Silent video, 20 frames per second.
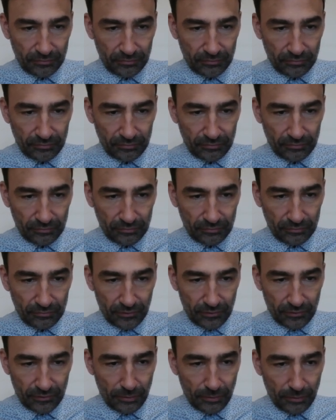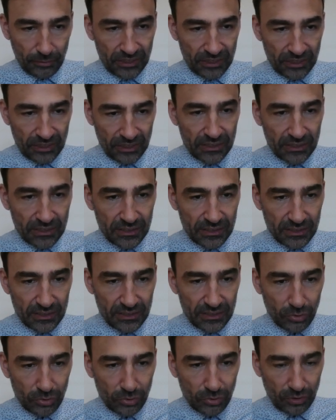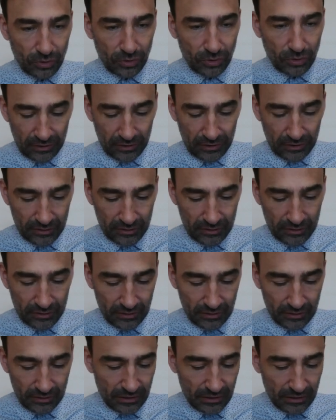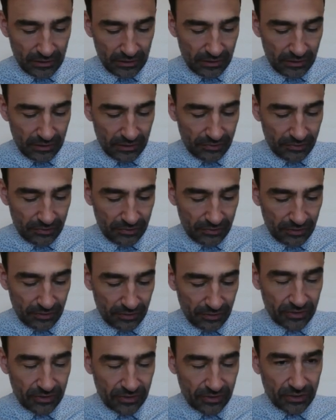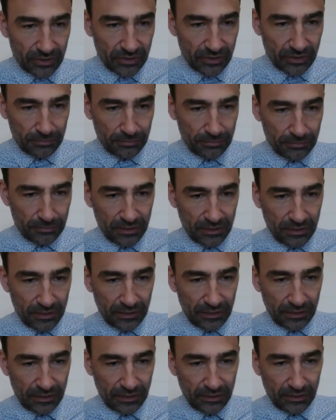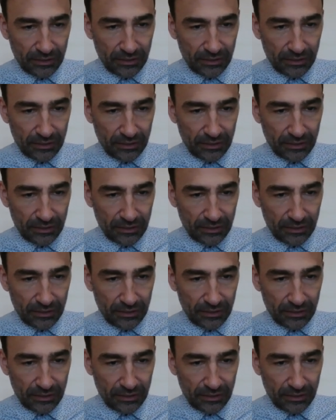From Excel it's slower. Let's see if it has been read correctly.